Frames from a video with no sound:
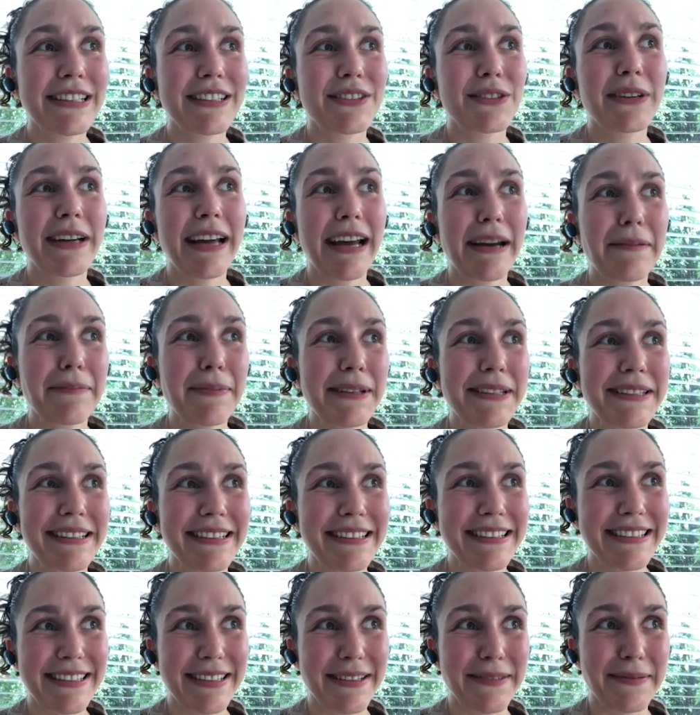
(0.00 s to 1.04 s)
to
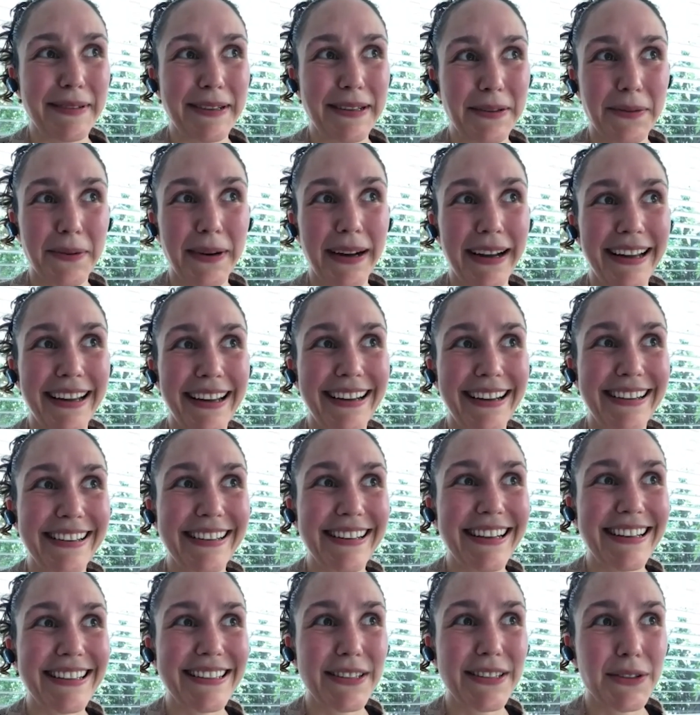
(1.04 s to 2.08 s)
capitalism in a way, and
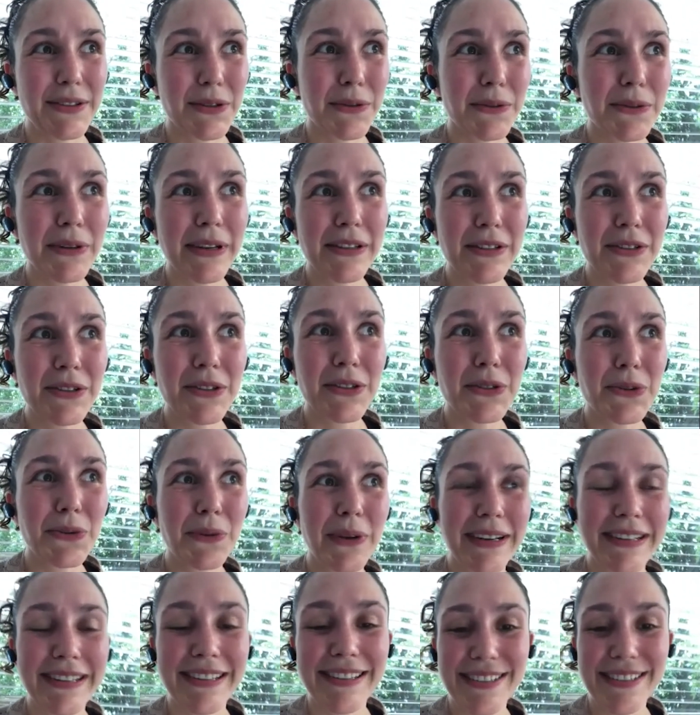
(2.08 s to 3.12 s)
it has two
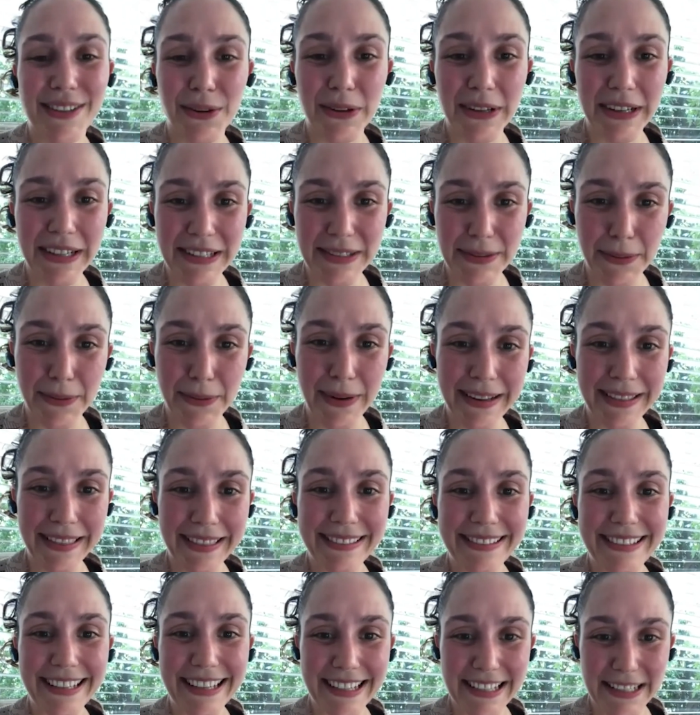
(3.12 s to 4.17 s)
intertwined stories.
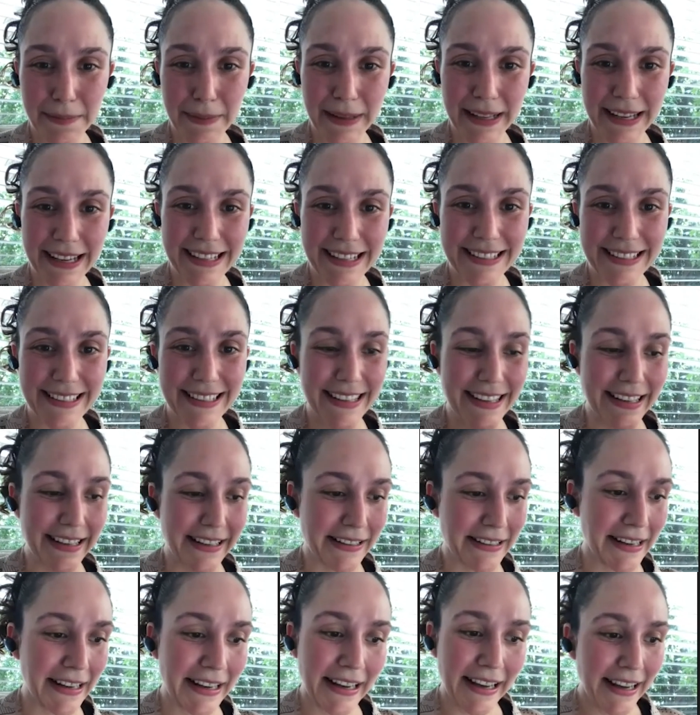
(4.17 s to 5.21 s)
One takes place
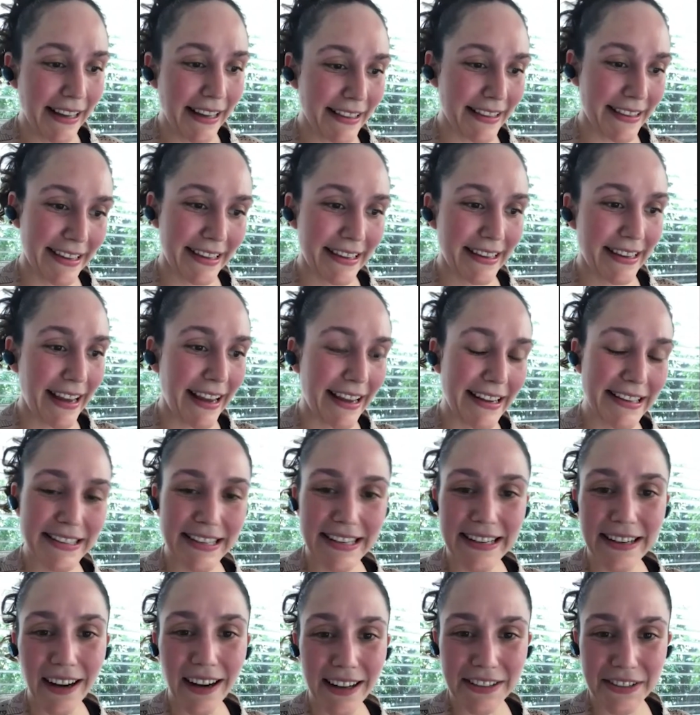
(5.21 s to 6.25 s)
in the
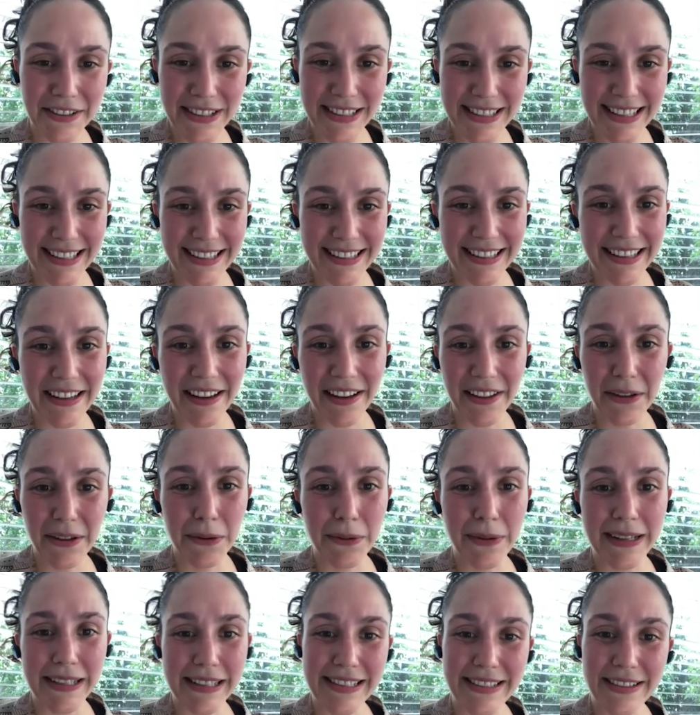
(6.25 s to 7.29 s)
1800s, and the other
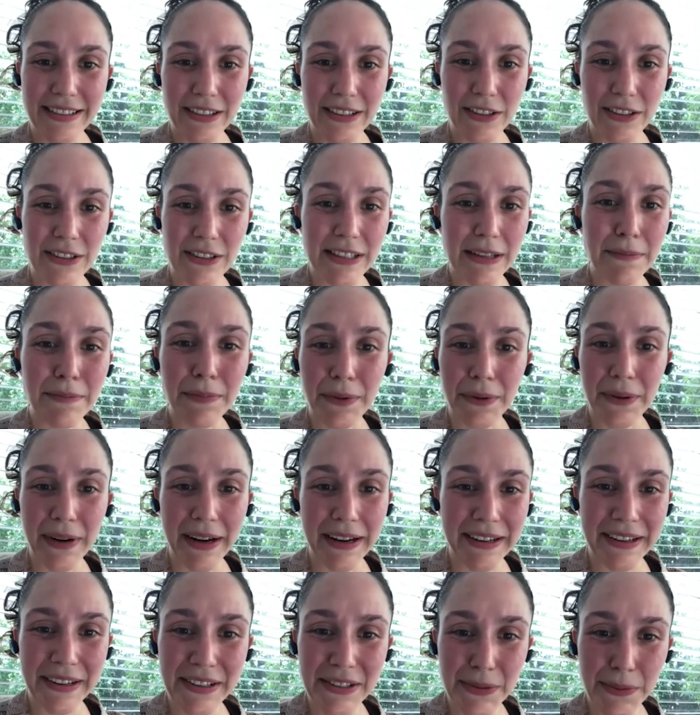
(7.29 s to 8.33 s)
one is a
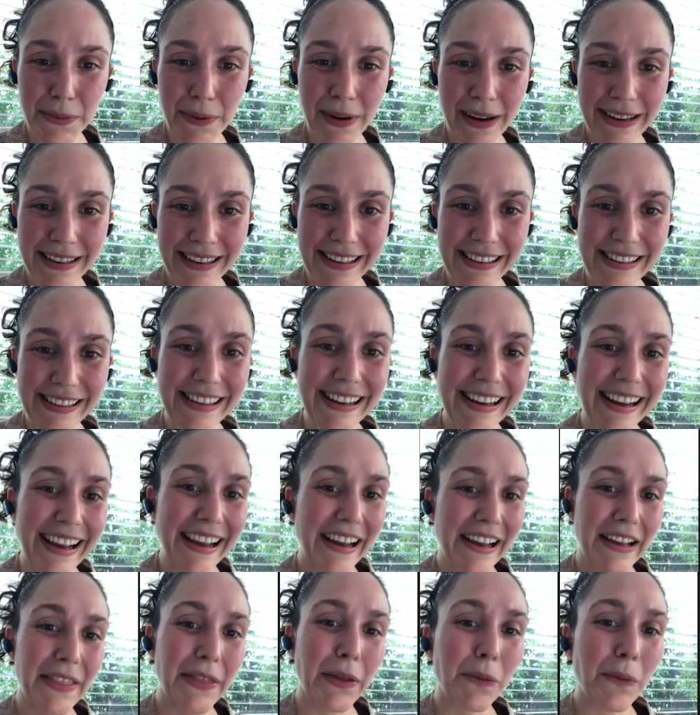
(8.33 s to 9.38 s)
contemporaneous one. And
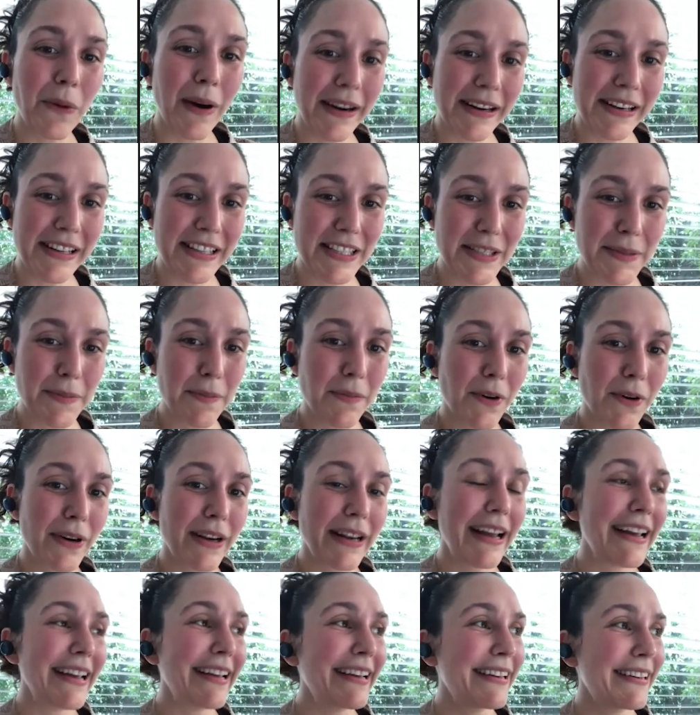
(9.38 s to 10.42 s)
in the one, it's more
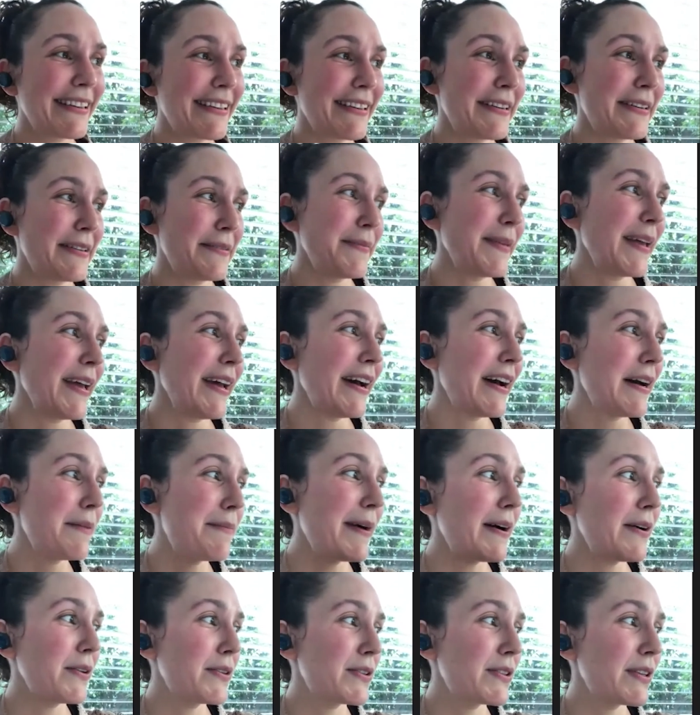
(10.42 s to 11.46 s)
like
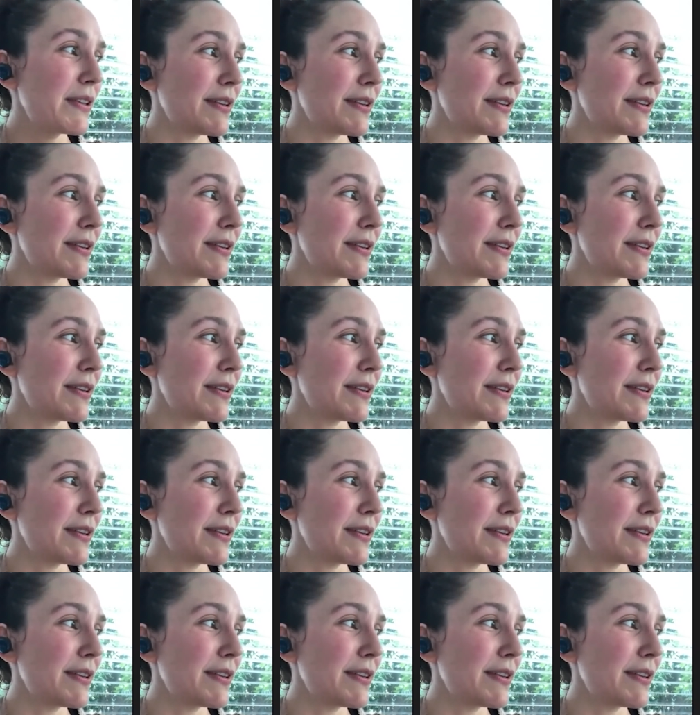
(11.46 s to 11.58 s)
about